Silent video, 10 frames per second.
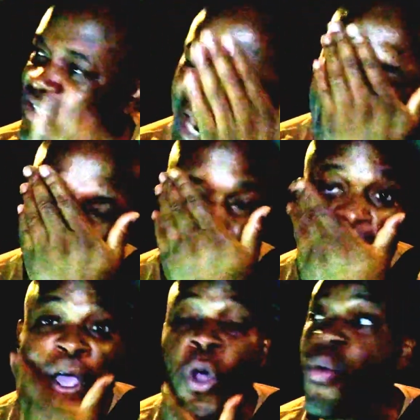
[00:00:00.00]

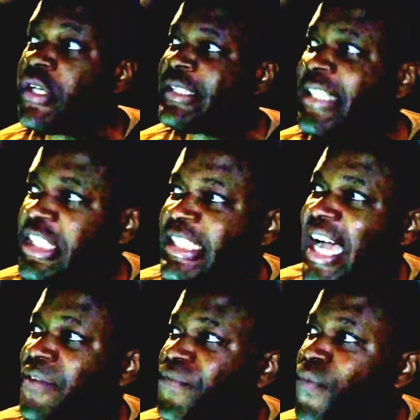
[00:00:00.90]
Damn. Who was this
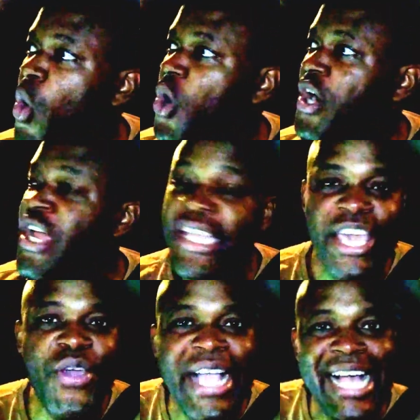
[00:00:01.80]
shot for?
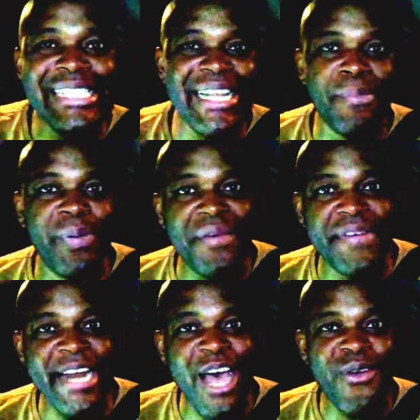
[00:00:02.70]
Can you guys let a
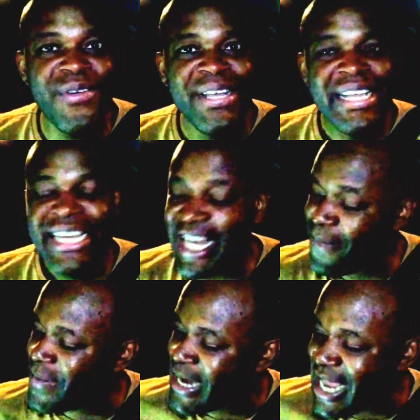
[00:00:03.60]
brother know? Now,
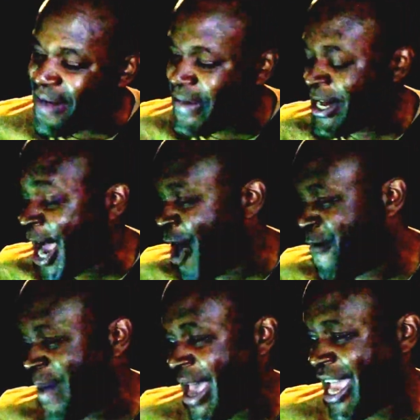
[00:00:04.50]
me, let me know,
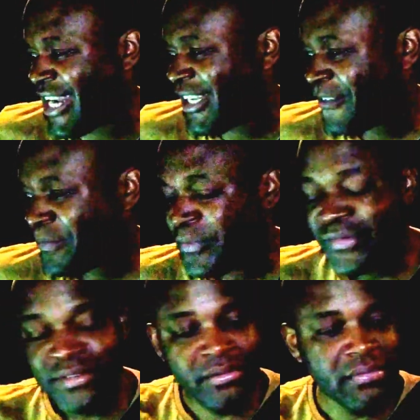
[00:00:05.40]
man.
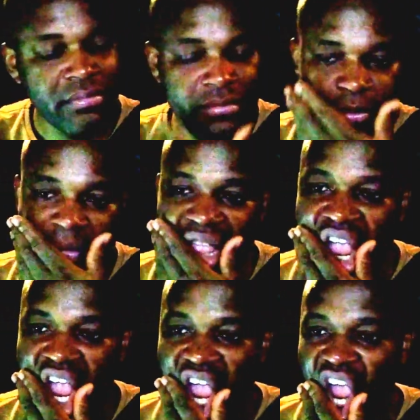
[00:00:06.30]
Woo!